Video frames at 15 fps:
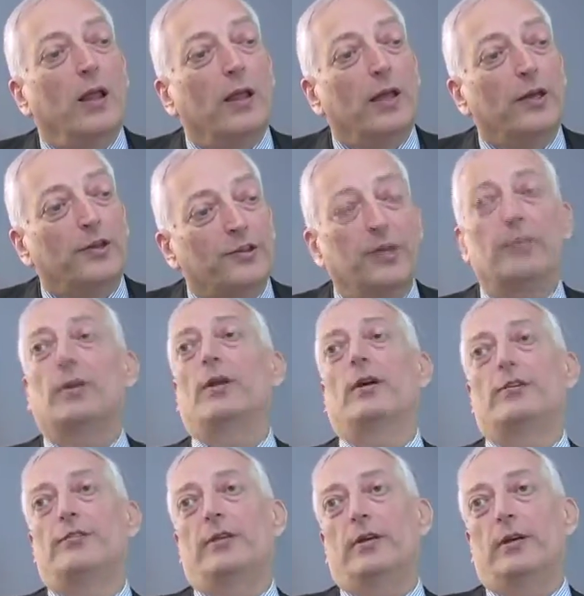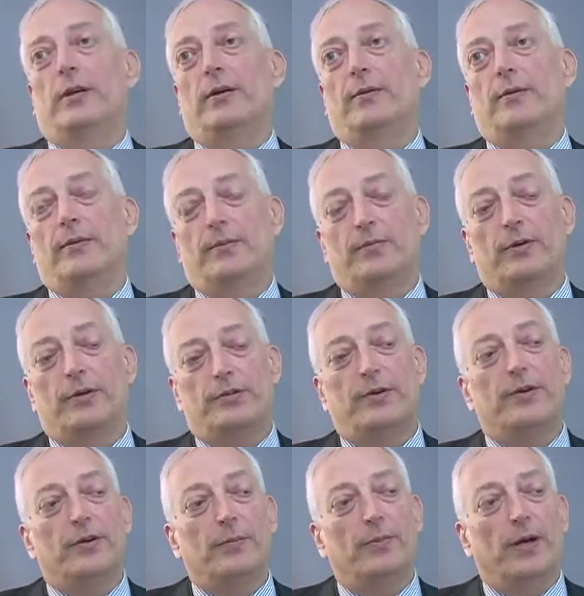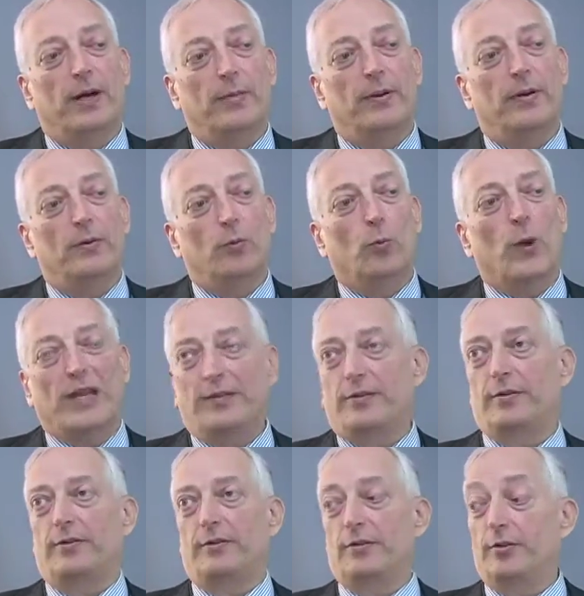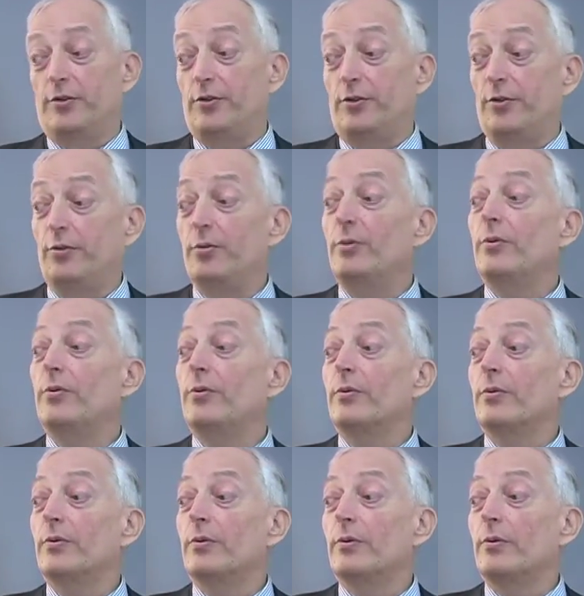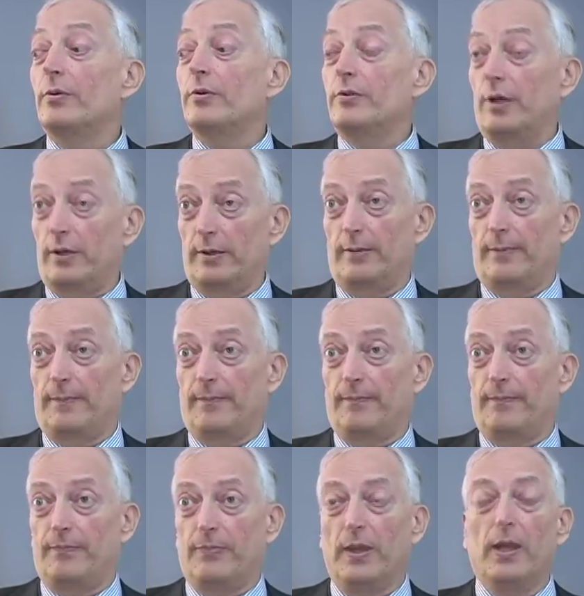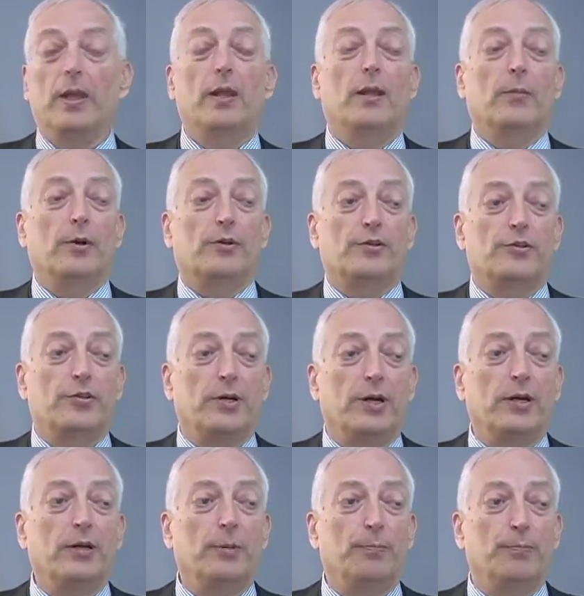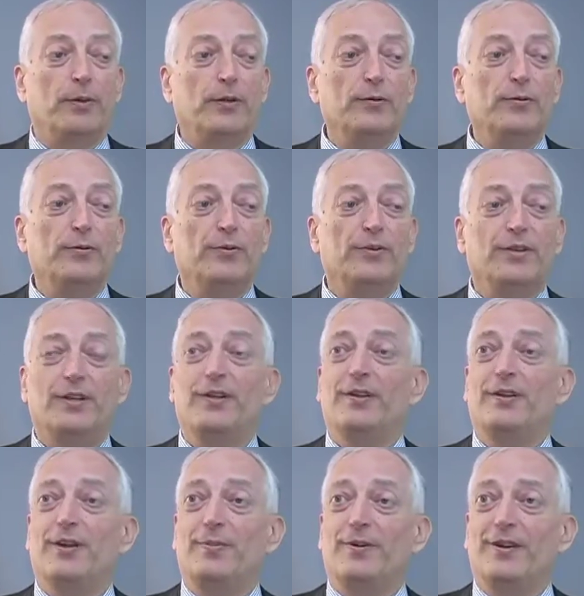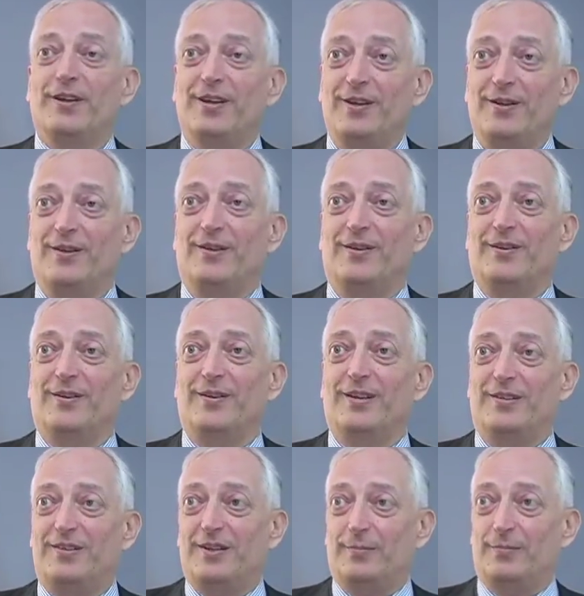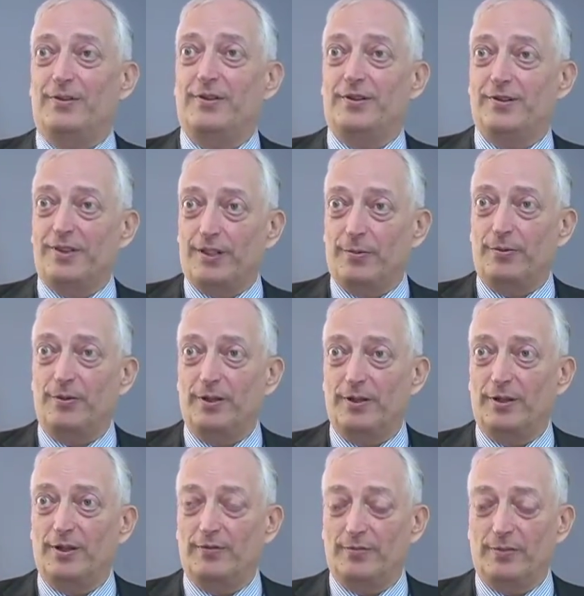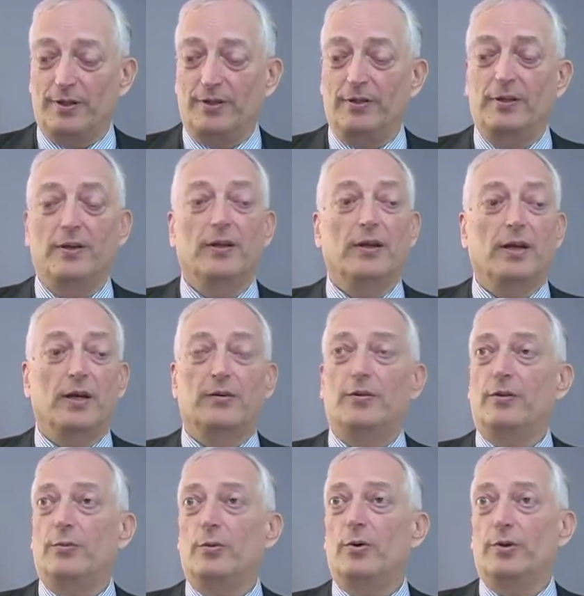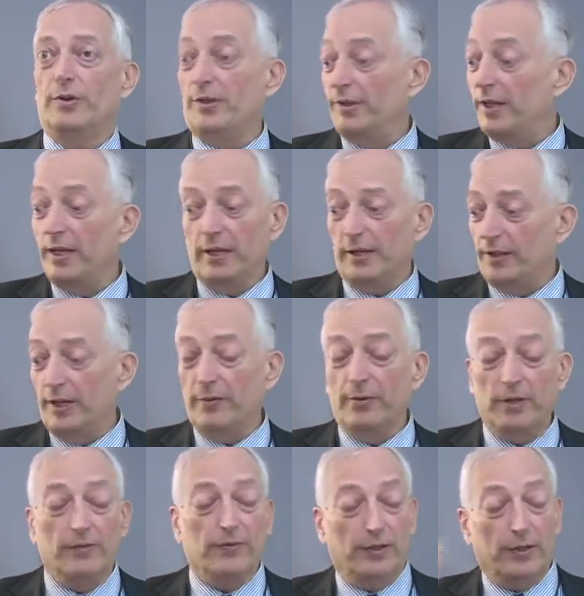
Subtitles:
In December last year, President Obama went to China because China blew the Copenhagen attempt to set up a world government out of the water. There, they were even